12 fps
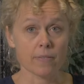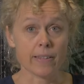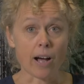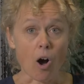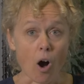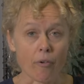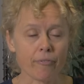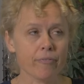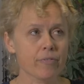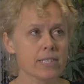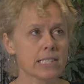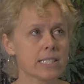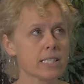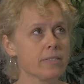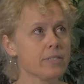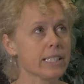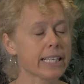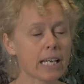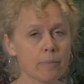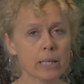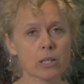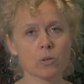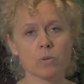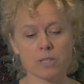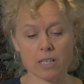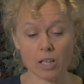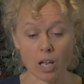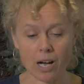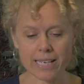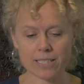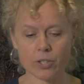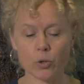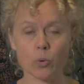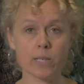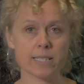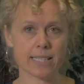They're often sensitive to chemicals, light, noise